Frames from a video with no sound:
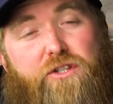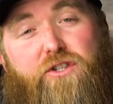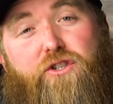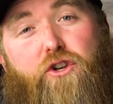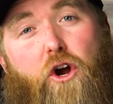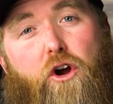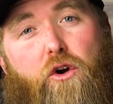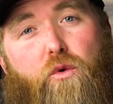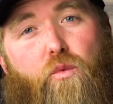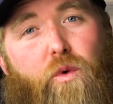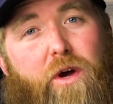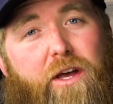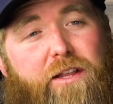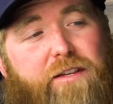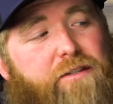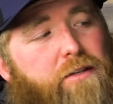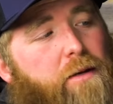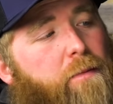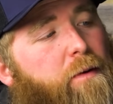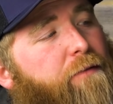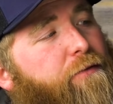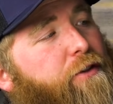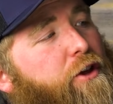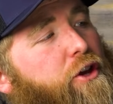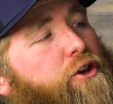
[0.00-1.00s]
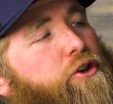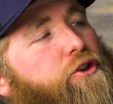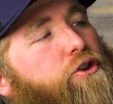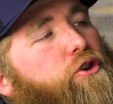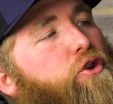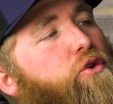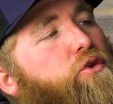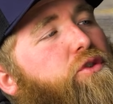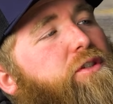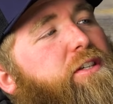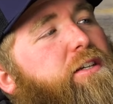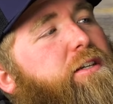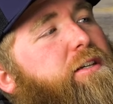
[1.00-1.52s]
let's start with some of the
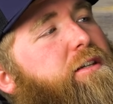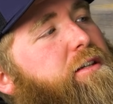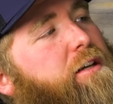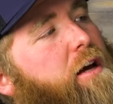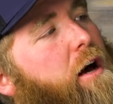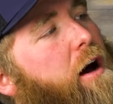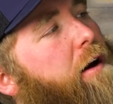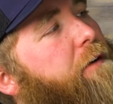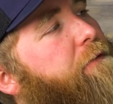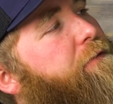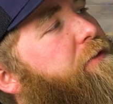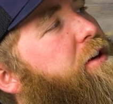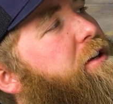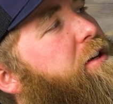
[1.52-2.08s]
uses of